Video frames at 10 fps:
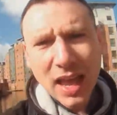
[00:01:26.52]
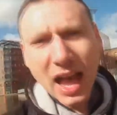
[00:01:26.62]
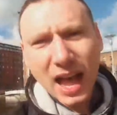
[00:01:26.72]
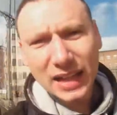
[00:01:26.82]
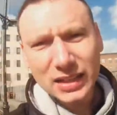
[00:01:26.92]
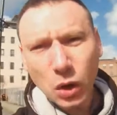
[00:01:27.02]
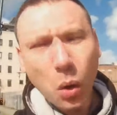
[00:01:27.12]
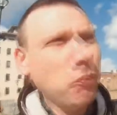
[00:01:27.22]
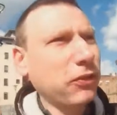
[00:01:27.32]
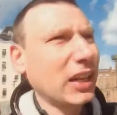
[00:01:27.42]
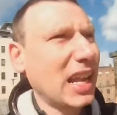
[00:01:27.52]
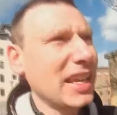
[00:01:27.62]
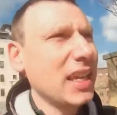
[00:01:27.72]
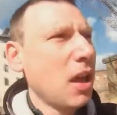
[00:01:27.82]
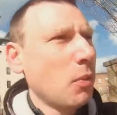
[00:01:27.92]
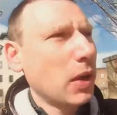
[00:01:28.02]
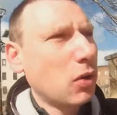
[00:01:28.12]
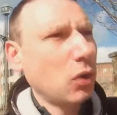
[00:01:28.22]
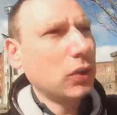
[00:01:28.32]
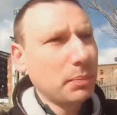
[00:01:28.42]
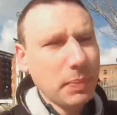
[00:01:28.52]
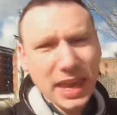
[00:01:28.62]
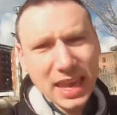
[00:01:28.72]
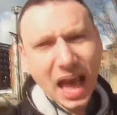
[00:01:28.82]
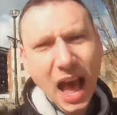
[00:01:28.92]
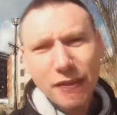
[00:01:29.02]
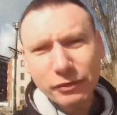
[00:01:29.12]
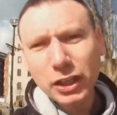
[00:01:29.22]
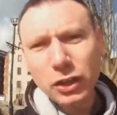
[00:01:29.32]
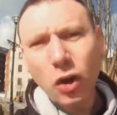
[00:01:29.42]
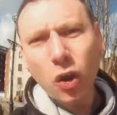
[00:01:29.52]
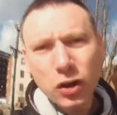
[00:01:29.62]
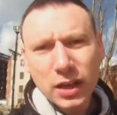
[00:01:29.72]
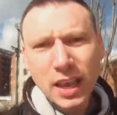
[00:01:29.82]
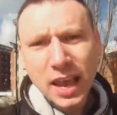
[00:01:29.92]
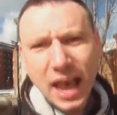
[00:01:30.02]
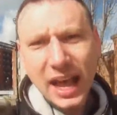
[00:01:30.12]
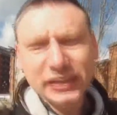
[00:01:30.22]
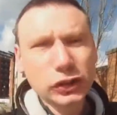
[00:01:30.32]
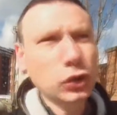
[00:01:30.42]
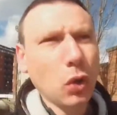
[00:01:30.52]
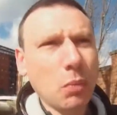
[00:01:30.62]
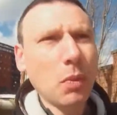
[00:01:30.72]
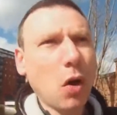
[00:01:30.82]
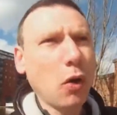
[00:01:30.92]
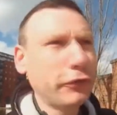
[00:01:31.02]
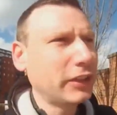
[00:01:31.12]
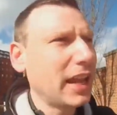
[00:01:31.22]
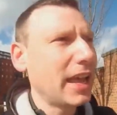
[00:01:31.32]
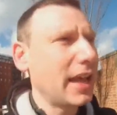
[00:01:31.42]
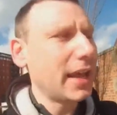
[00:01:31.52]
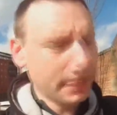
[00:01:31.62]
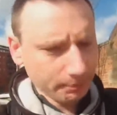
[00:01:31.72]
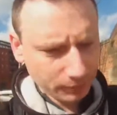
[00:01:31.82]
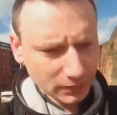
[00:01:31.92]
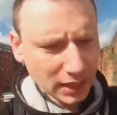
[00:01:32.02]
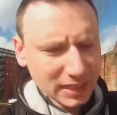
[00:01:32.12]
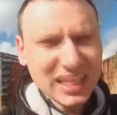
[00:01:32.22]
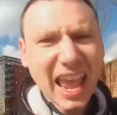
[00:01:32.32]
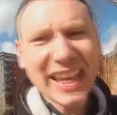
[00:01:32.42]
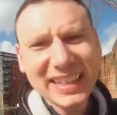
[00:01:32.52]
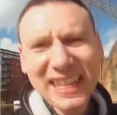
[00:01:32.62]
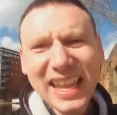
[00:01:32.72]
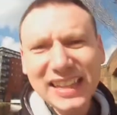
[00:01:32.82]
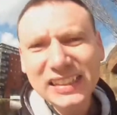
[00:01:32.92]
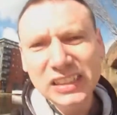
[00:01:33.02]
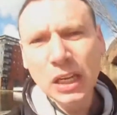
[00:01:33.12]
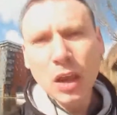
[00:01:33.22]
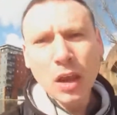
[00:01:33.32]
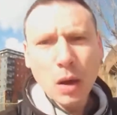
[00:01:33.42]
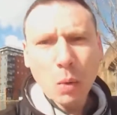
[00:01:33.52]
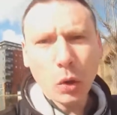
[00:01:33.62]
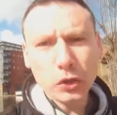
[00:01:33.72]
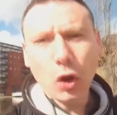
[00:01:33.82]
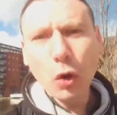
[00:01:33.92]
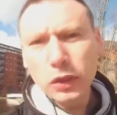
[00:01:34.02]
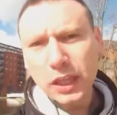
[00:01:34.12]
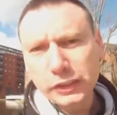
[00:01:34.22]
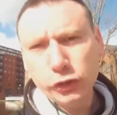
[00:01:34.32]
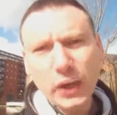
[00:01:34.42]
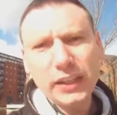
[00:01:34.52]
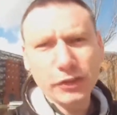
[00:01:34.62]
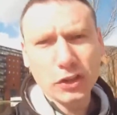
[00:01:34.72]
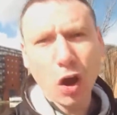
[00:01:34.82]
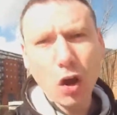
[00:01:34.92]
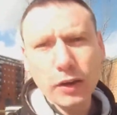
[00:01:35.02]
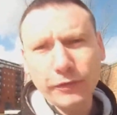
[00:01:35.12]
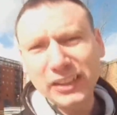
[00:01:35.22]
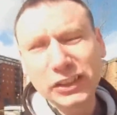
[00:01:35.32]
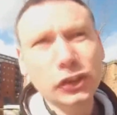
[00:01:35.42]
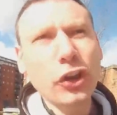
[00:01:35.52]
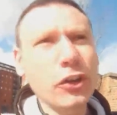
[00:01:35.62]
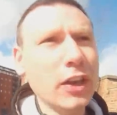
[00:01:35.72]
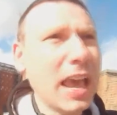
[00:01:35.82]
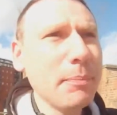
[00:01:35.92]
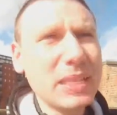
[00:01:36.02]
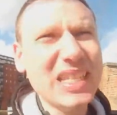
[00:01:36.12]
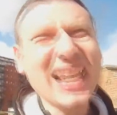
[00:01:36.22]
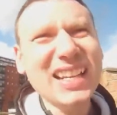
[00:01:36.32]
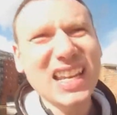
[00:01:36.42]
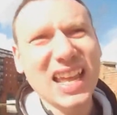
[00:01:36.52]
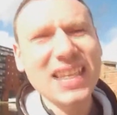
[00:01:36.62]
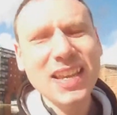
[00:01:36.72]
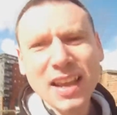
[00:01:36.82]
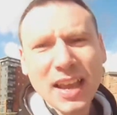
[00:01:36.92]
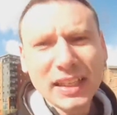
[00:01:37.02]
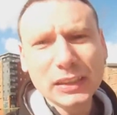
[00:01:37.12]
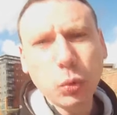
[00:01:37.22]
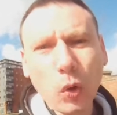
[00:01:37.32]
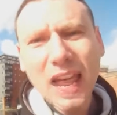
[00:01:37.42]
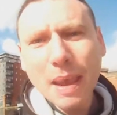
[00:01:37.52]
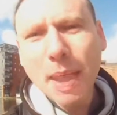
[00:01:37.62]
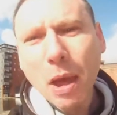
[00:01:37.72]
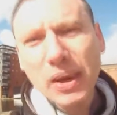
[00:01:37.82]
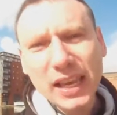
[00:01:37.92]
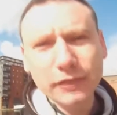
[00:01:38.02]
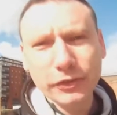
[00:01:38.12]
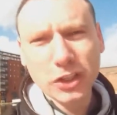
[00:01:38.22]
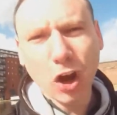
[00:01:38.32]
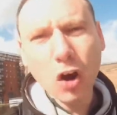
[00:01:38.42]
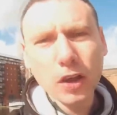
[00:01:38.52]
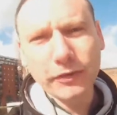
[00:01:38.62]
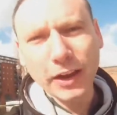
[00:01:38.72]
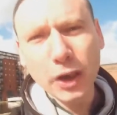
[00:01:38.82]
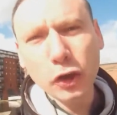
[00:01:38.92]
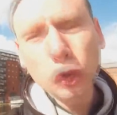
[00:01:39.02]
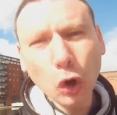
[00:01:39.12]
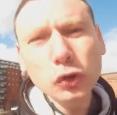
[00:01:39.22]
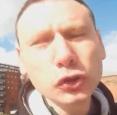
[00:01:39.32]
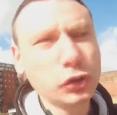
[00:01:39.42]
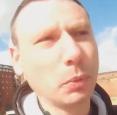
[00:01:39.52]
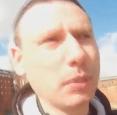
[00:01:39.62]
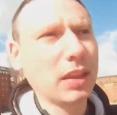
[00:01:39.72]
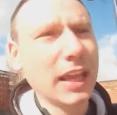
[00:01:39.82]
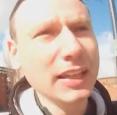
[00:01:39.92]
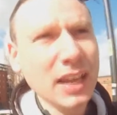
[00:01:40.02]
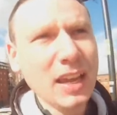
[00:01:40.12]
and hopefully we're going to be having a look at some of the techniques what other street photographers do. In particular, there's one American photographer who done something,